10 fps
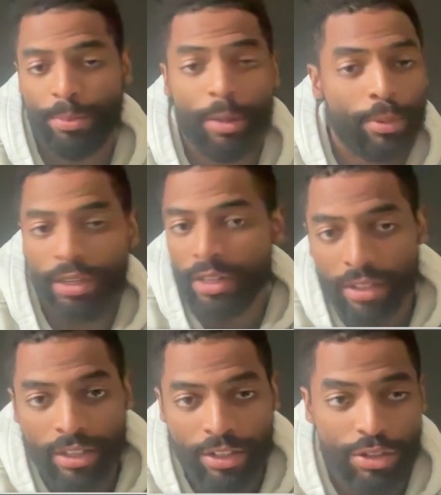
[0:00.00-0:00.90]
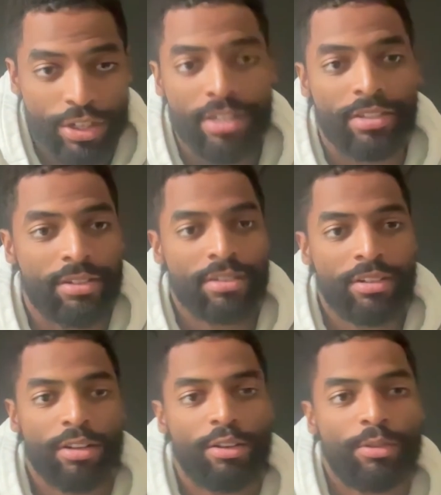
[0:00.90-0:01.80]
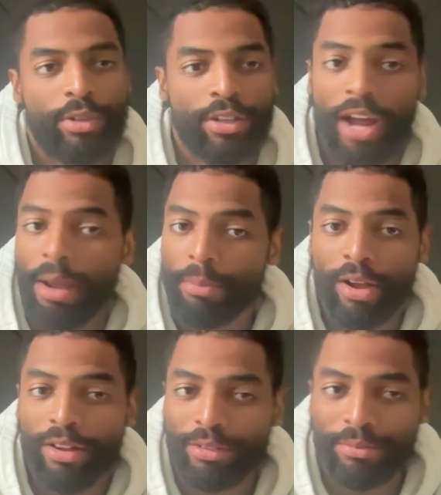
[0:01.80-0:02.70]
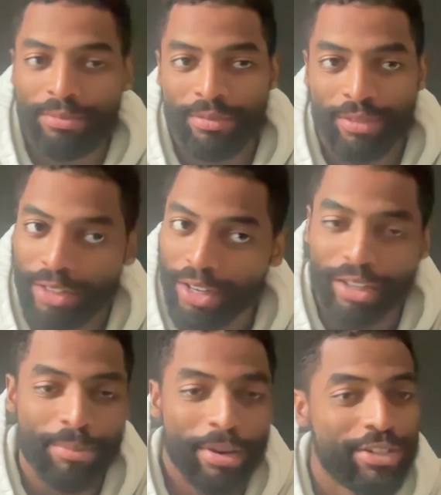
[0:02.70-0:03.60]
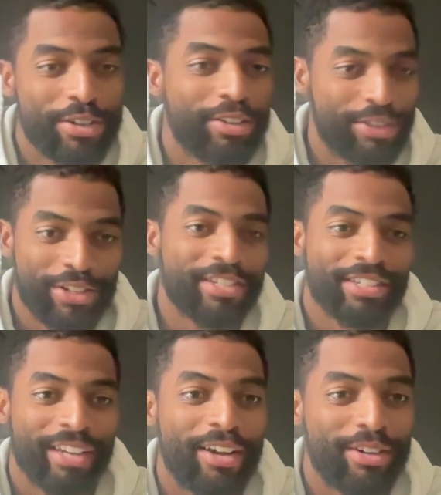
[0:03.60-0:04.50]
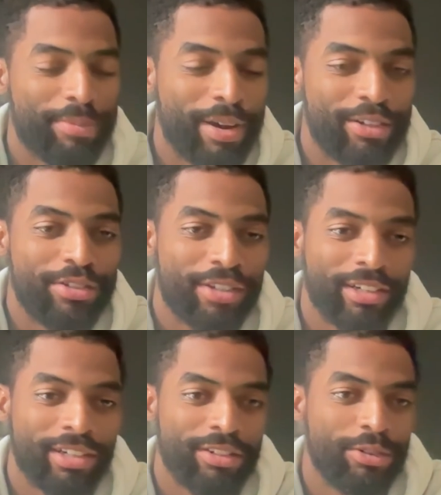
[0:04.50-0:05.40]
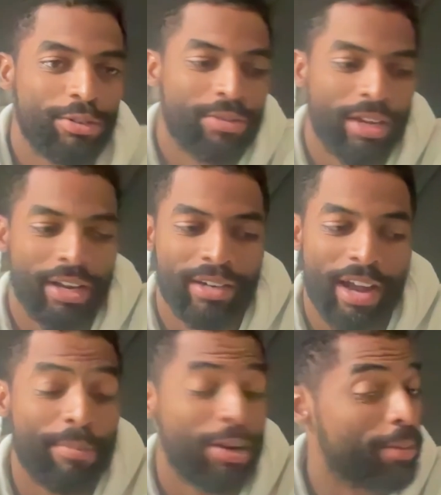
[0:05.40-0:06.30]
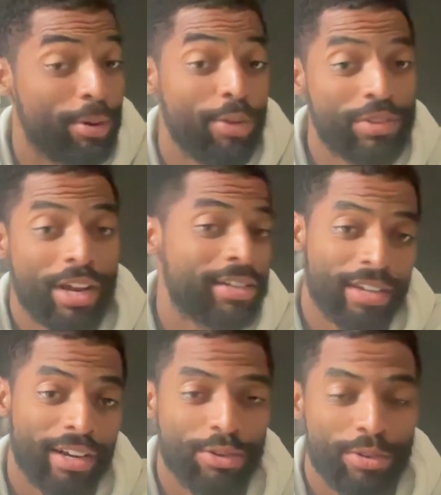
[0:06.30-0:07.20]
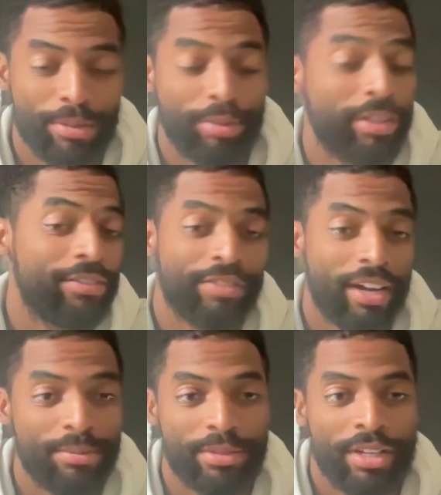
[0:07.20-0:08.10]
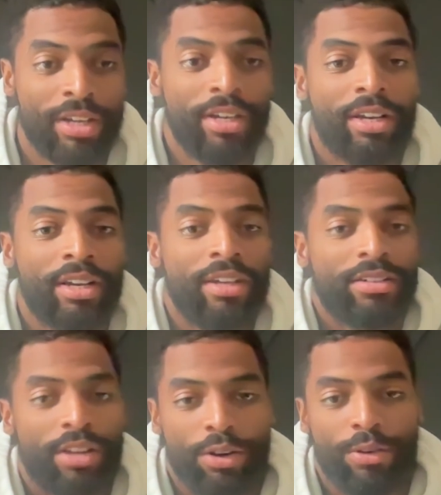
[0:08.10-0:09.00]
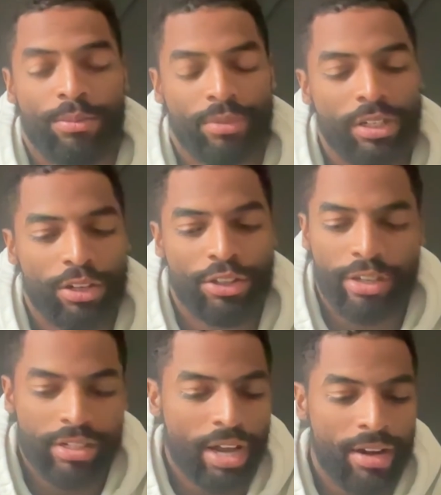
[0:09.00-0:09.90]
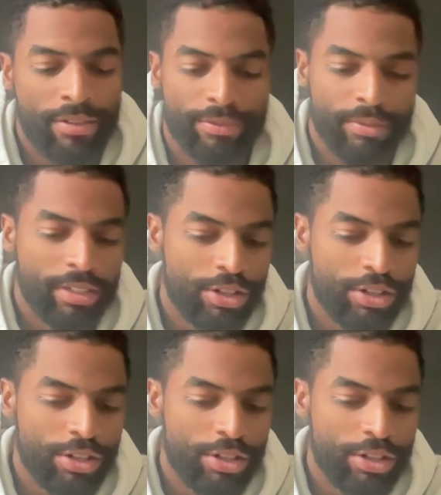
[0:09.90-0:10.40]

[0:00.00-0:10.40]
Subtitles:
people are gonna think you're Jesus. When you're not balling, they're gonna make sure they're just as loud as about you sucking too. And I've been on both sides of that coin plenty of times. So, you just kind of